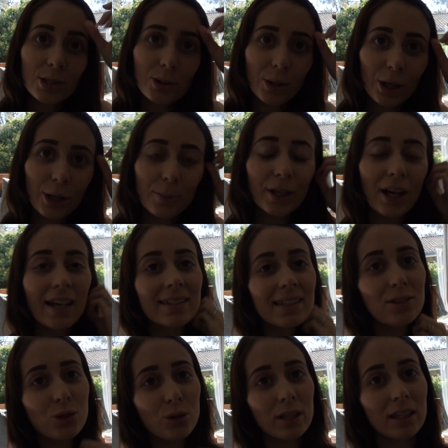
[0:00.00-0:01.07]
So I hope you guys
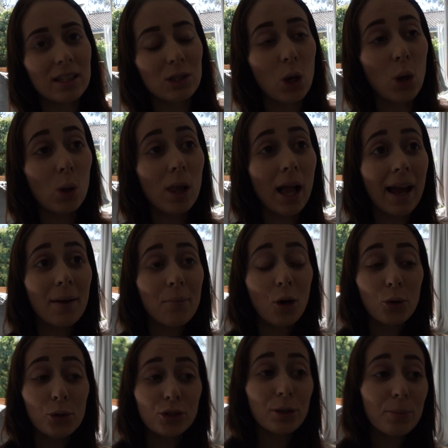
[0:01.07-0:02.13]
enjoyed this haul. I am
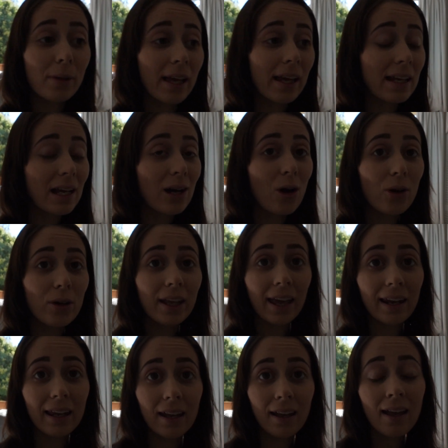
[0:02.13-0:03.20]
also planning on
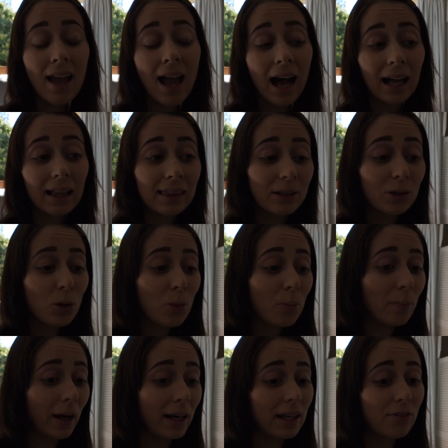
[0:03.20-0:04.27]
getting a little
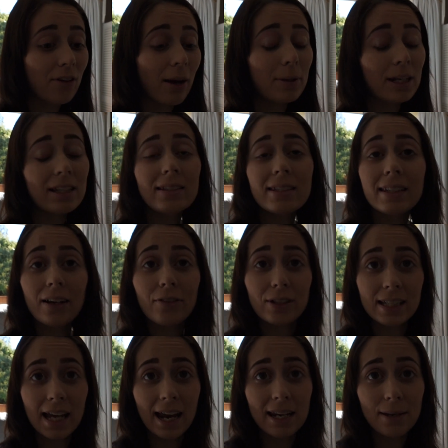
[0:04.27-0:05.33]
bunny rabbit instead of a
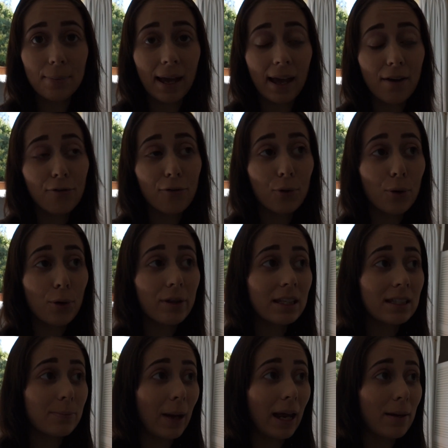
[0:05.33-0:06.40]
teddy bear for
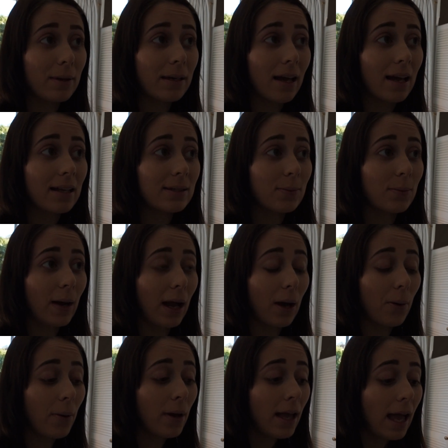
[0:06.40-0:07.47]
this baby as
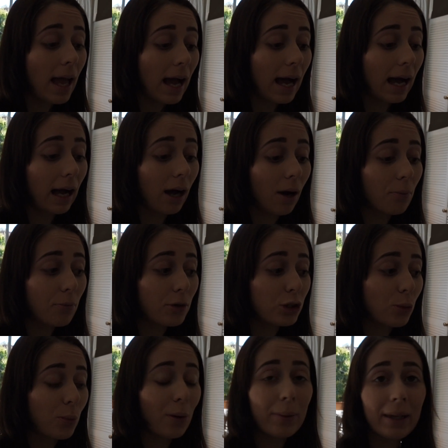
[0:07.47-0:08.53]
well, which we'll
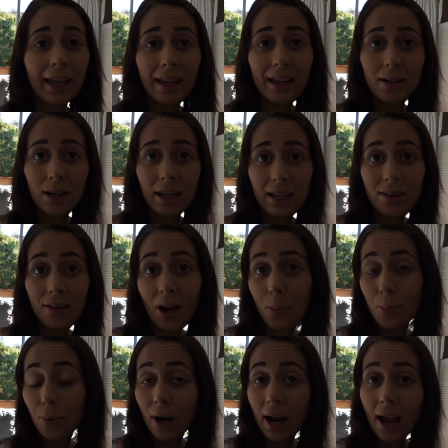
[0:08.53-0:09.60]
probably get in either a
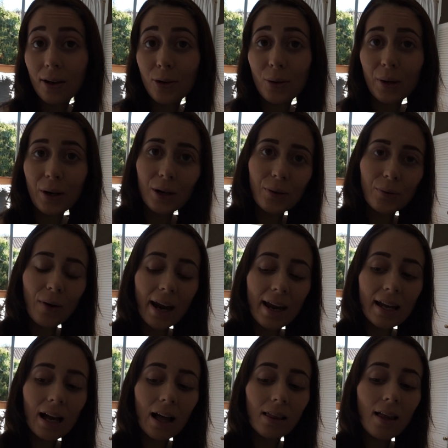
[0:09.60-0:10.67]
brown or a grey
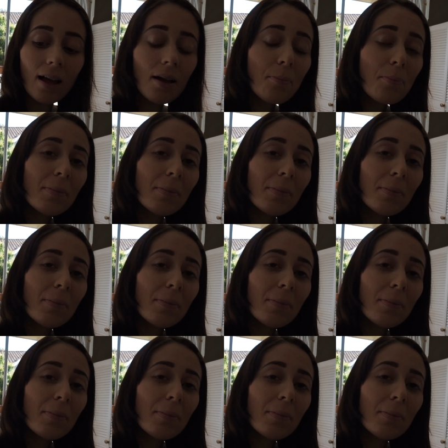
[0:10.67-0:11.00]
colour.